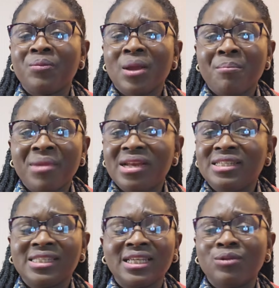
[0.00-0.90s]

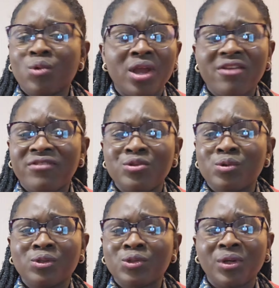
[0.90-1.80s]
medicine, whatever you are
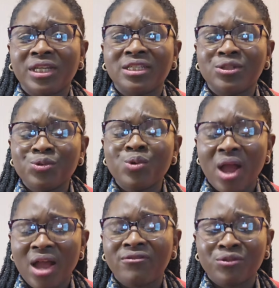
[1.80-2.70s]

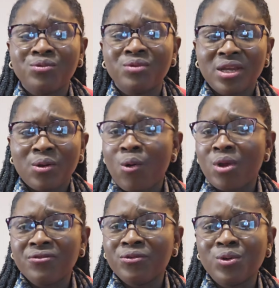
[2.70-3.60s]
studying, or
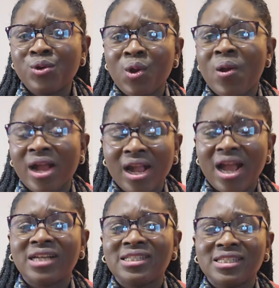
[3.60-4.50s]
even law,
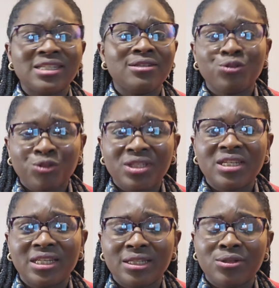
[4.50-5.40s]
accounting, you still
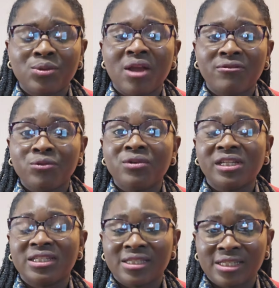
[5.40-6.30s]
need to have good
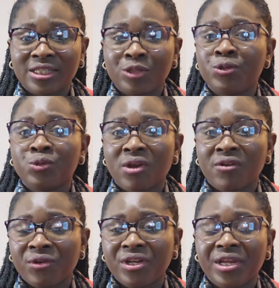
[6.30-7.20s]
listening skills to
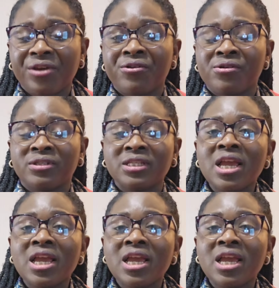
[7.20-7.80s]
avoid errors,